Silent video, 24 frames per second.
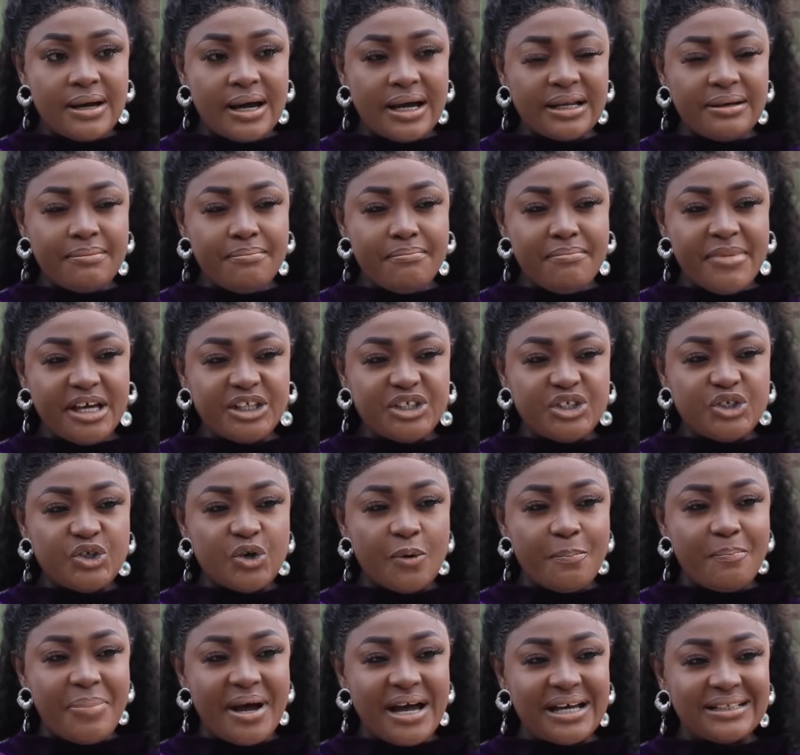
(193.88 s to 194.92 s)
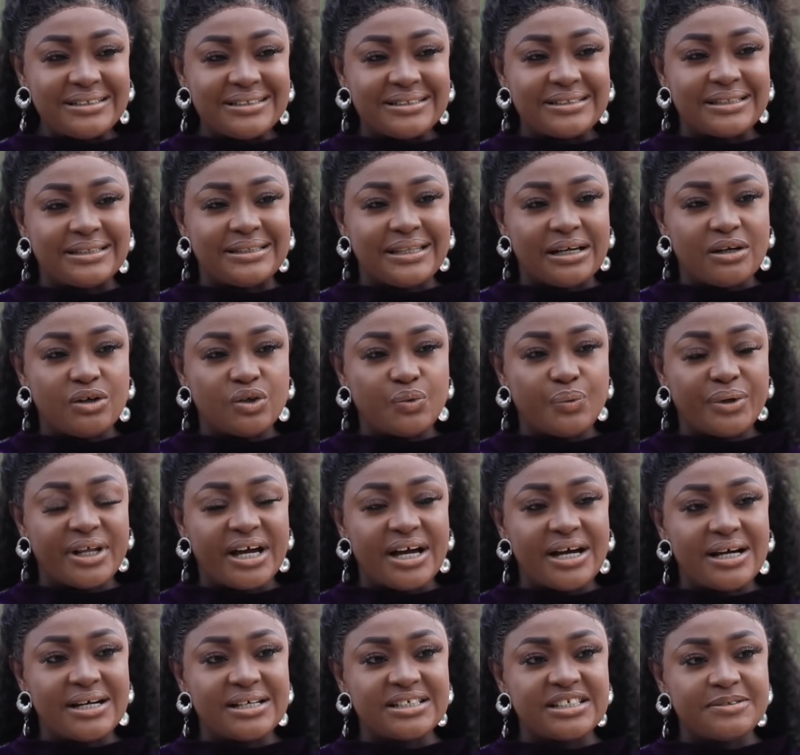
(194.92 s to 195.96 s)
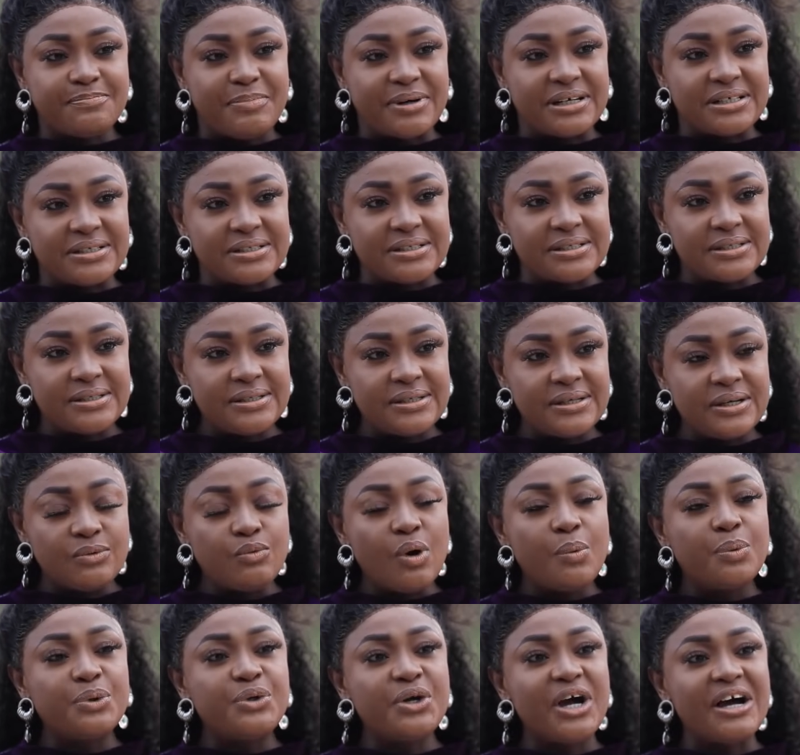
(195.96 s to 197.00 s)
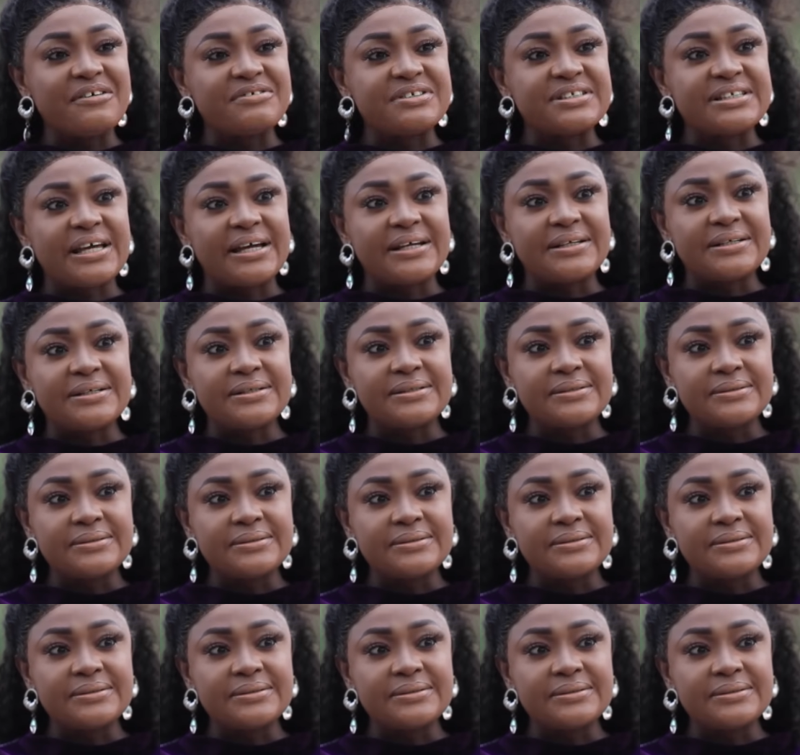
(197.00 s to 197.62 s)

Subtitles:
and met your pants down with her husband, what would you have said?